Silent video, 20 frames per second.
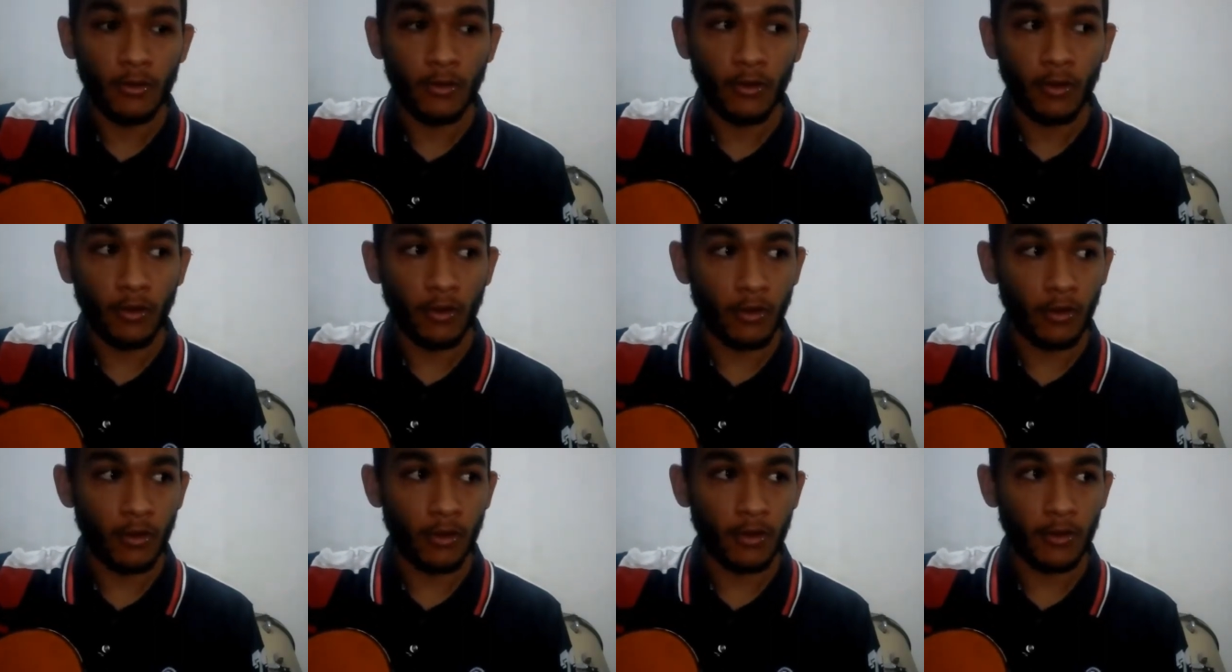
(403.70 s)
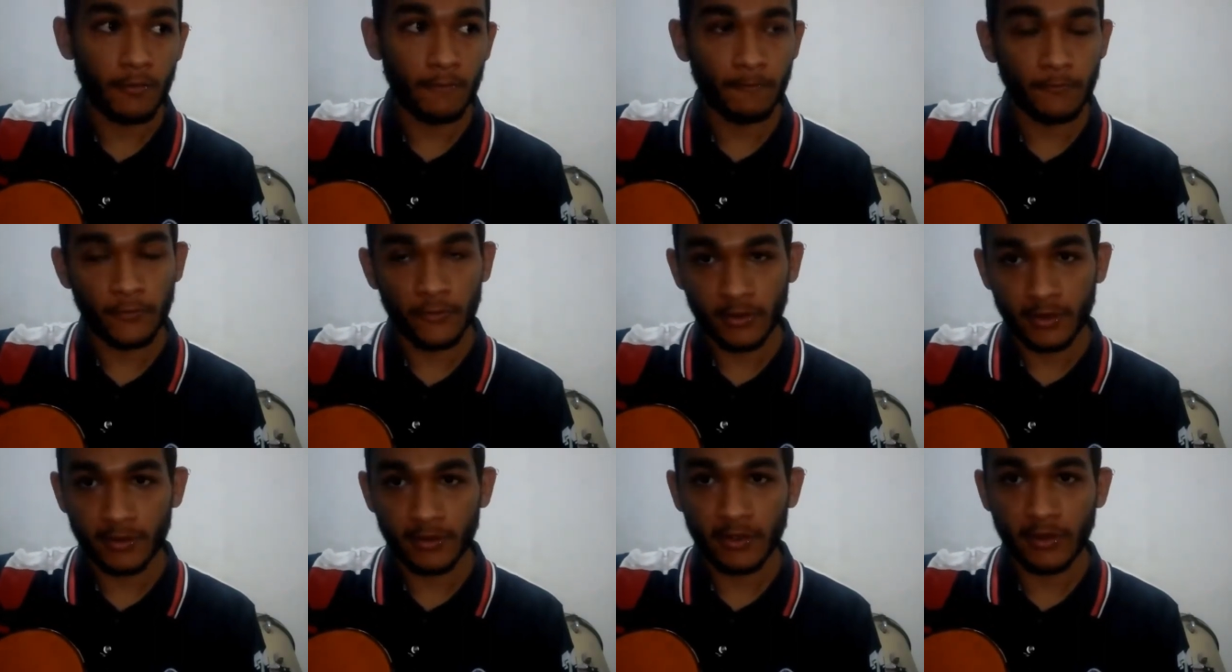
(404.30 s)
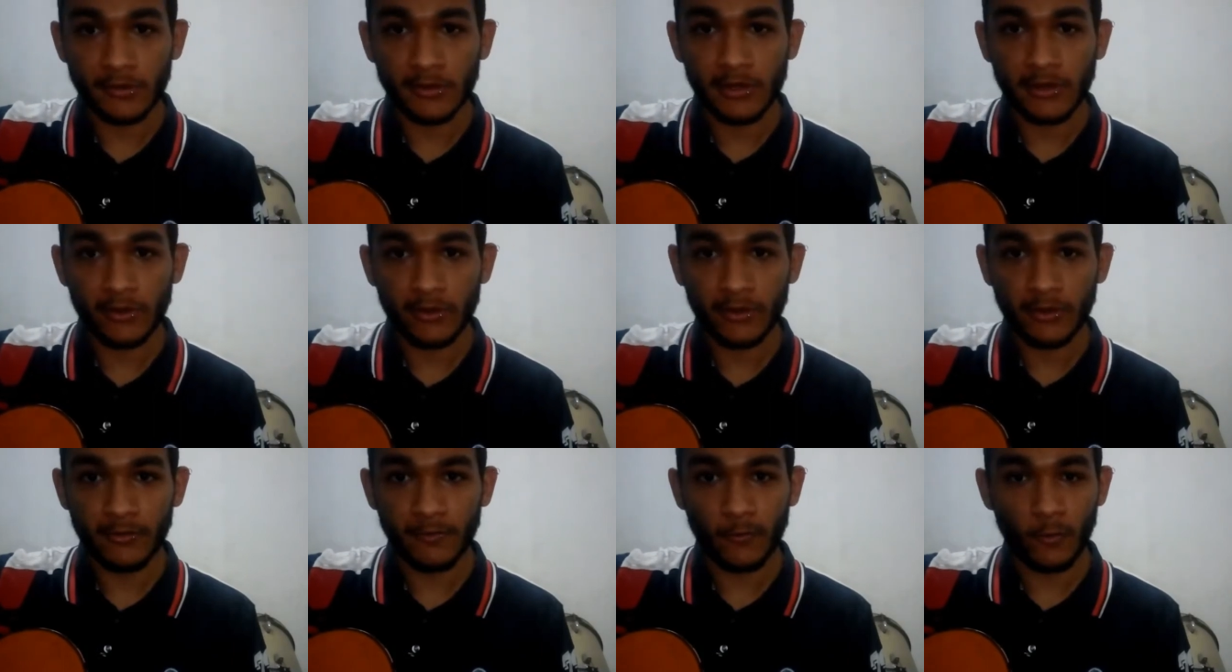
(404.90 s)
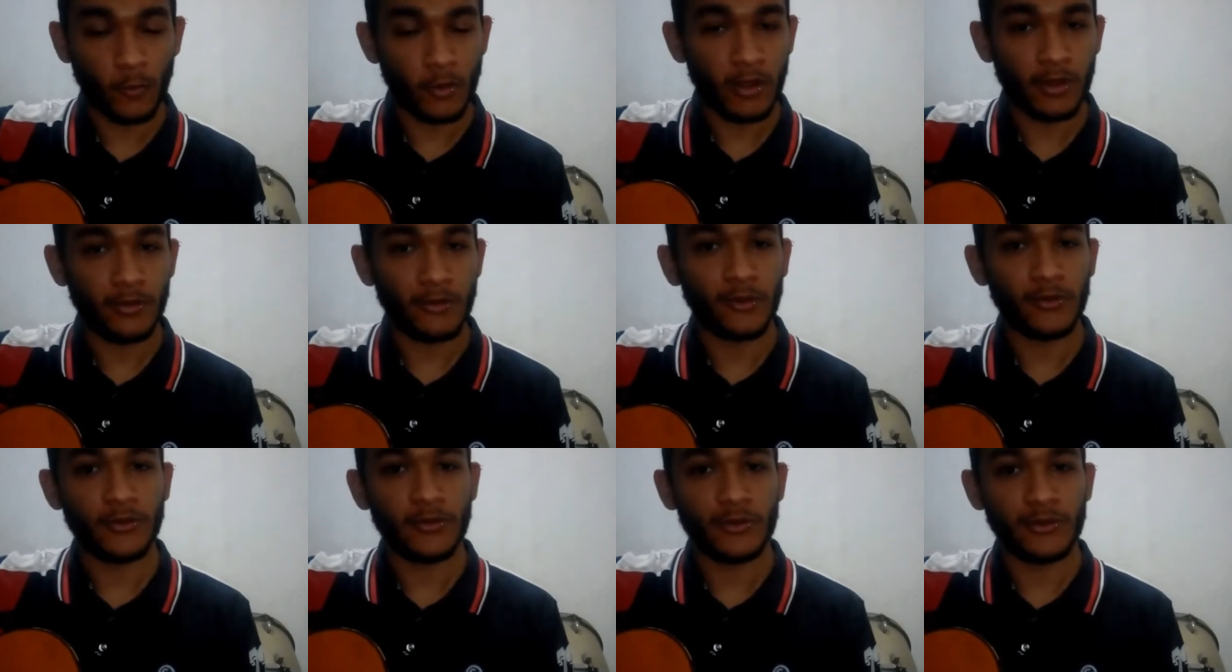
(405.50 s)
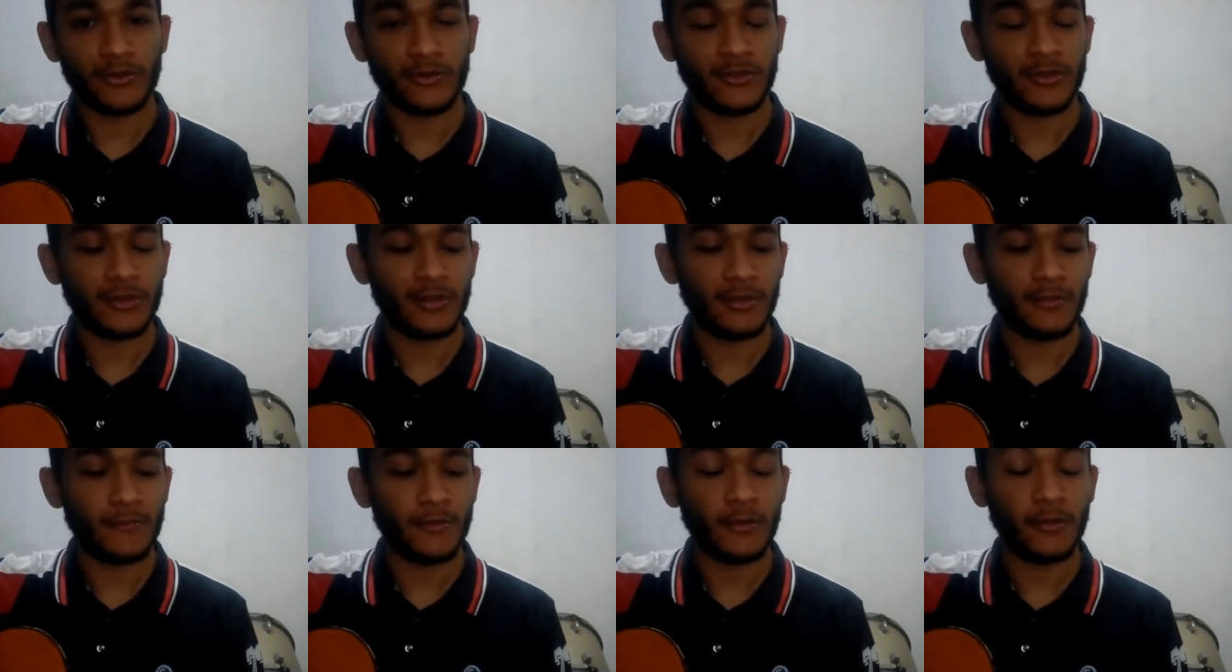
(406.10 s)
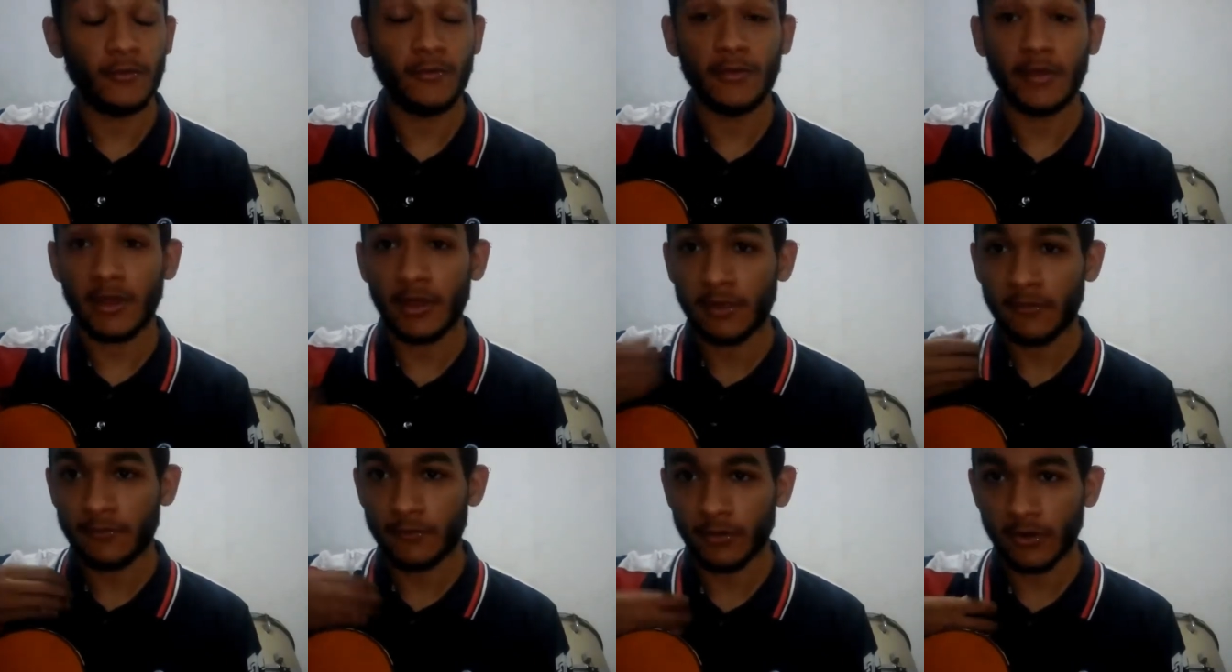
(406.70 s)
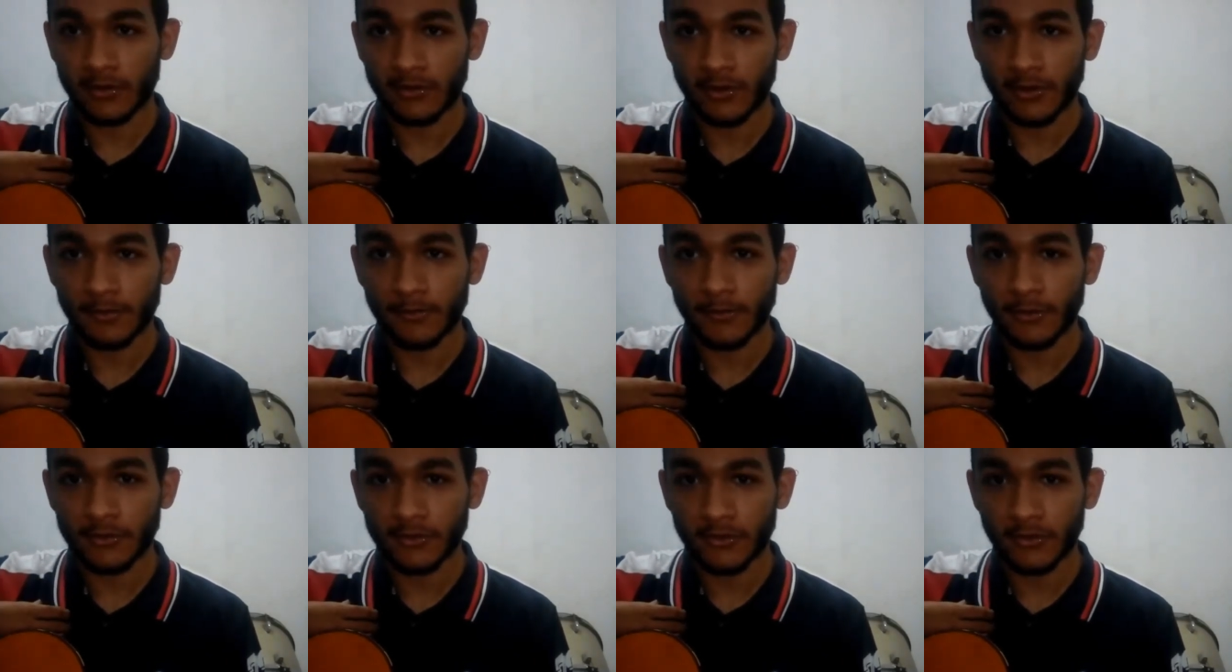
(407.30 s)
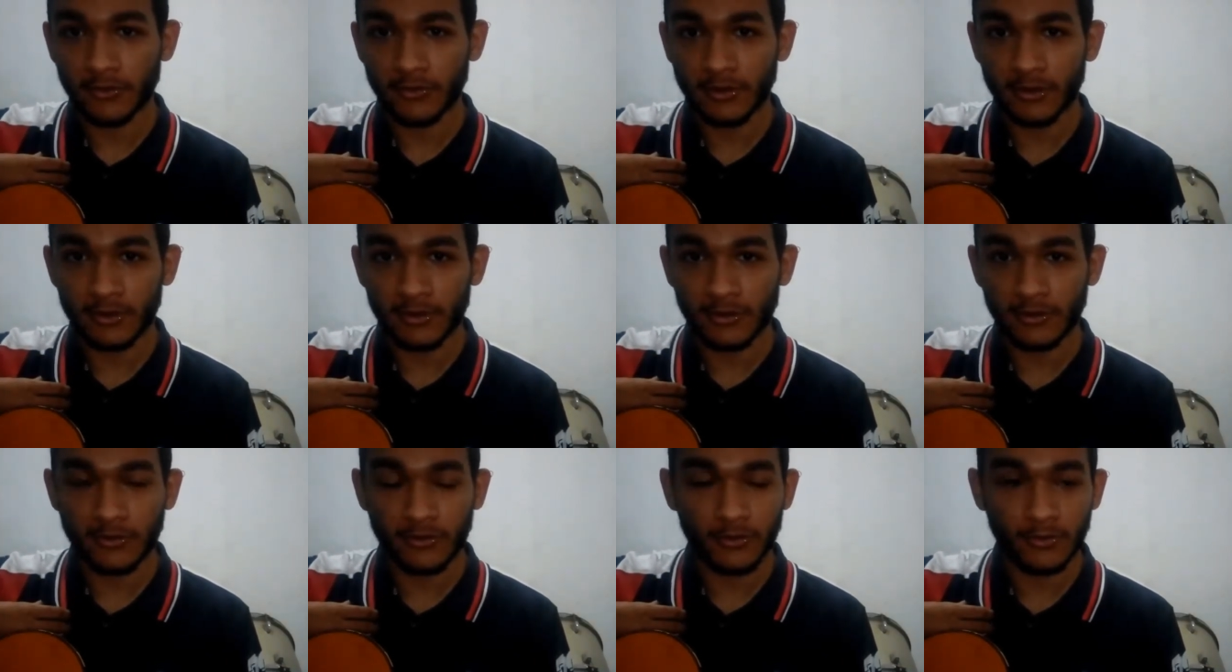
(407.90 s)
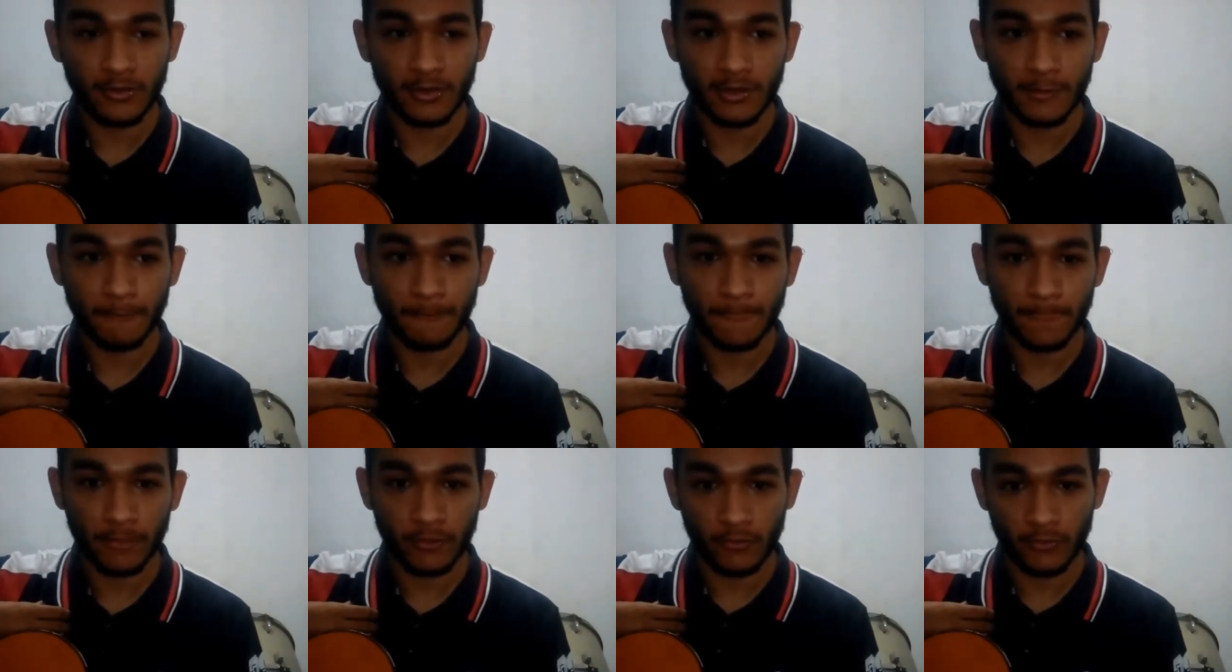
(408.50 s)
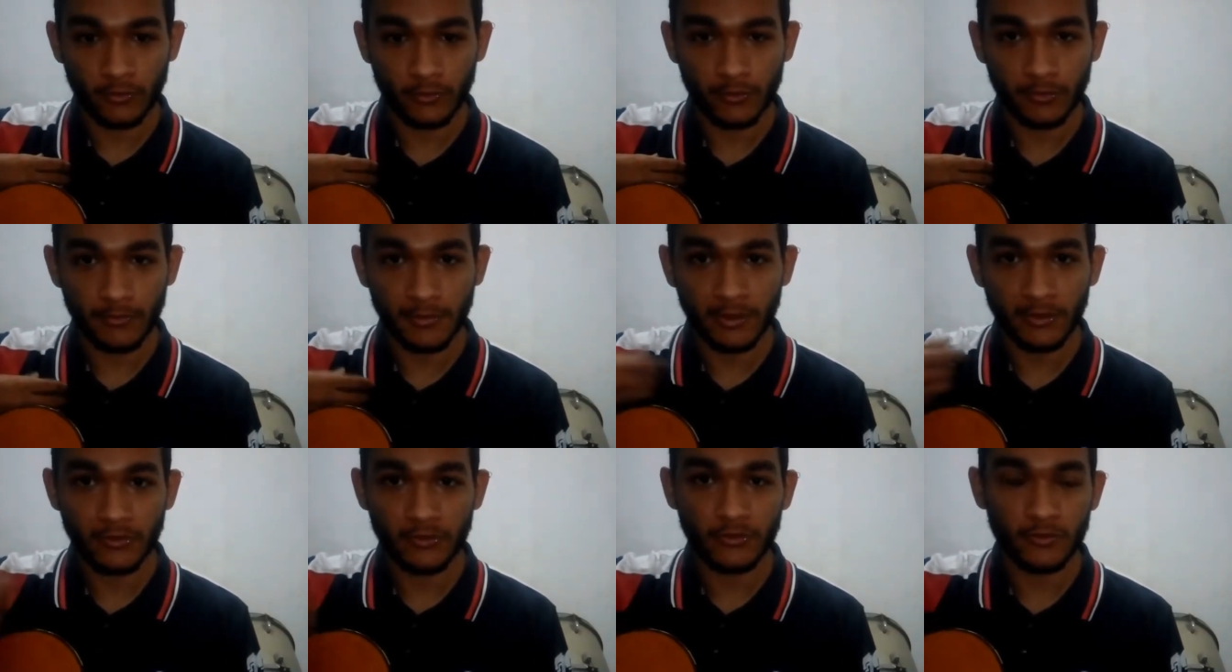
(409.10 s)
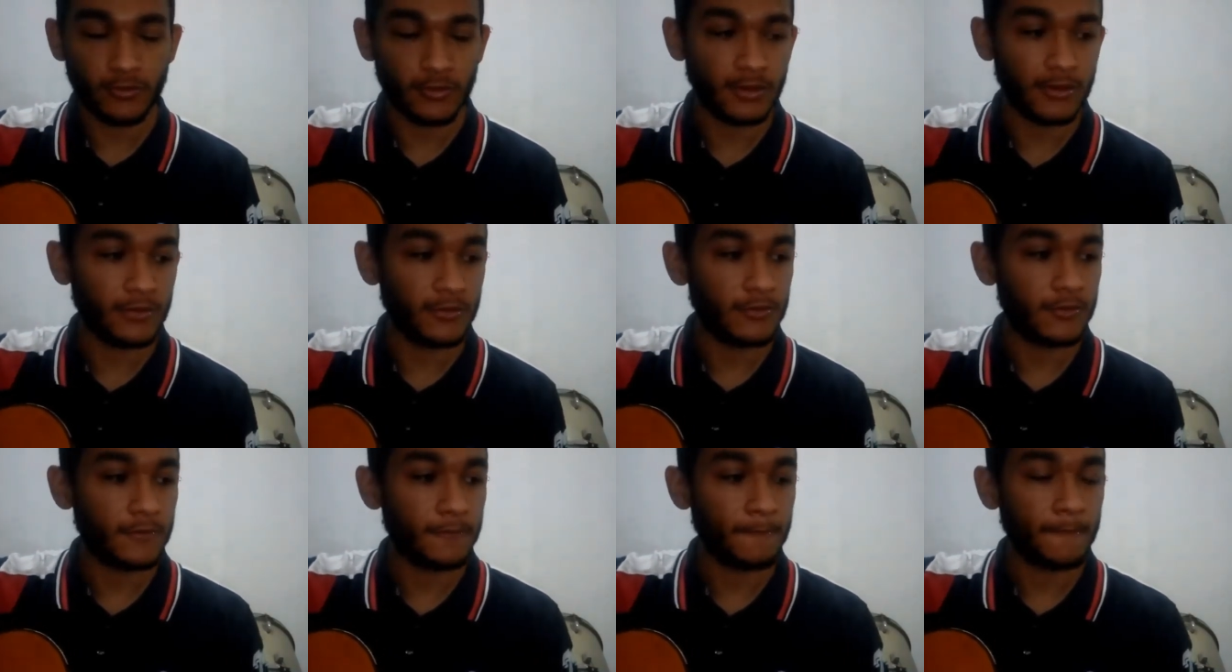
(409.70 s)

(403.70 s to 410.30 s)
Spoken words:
or you can download one on your cell phone. I, for example, use Guitar Tuna to tune my strings.